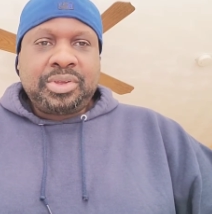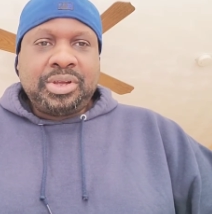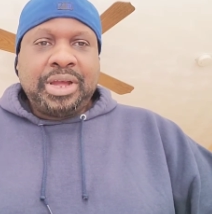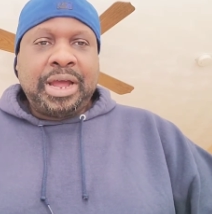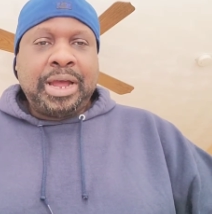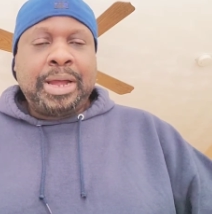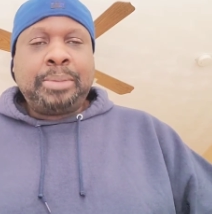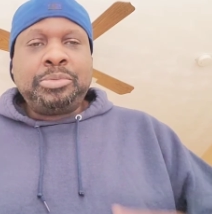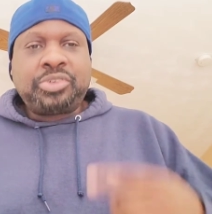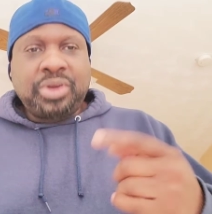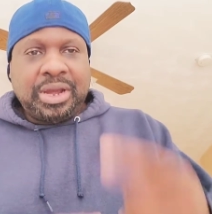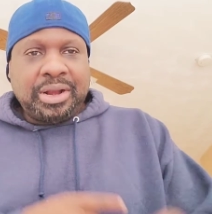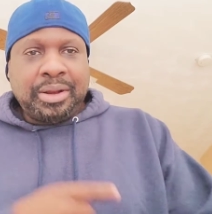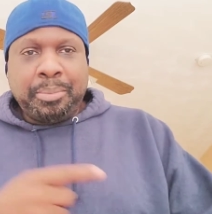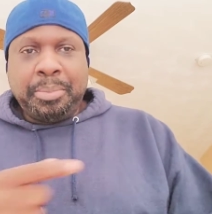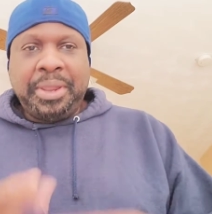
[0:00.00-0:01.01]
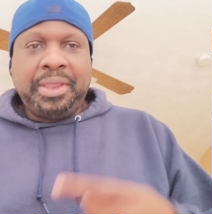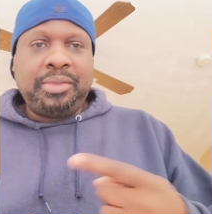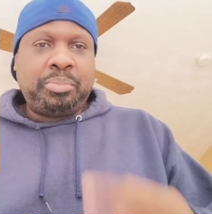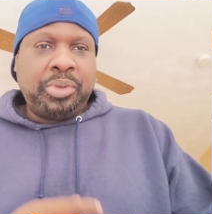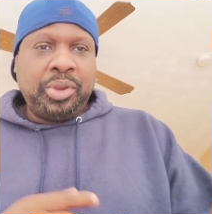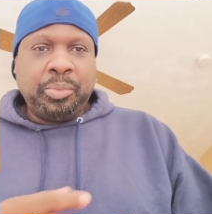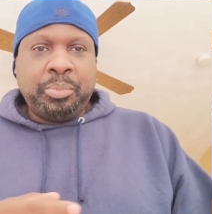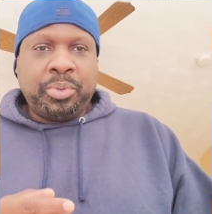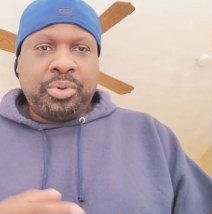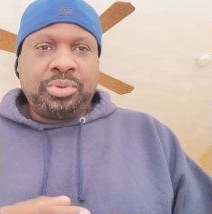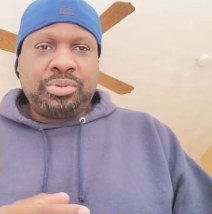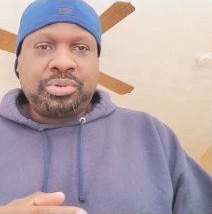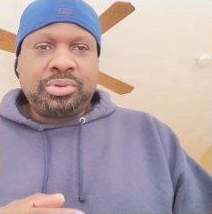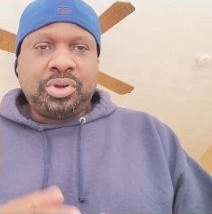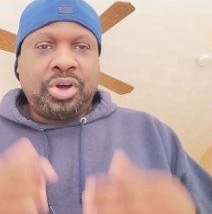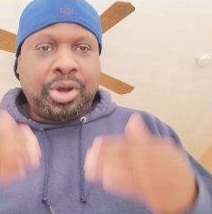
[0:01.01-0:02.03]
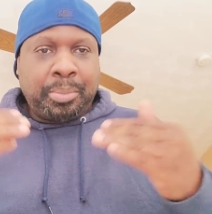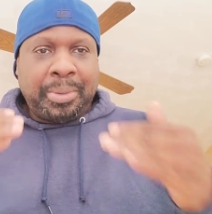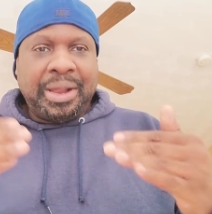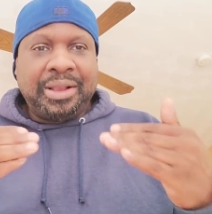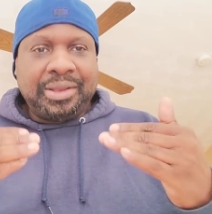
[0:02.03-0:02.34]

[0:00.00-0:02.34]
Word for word: I'm trying to meet people on my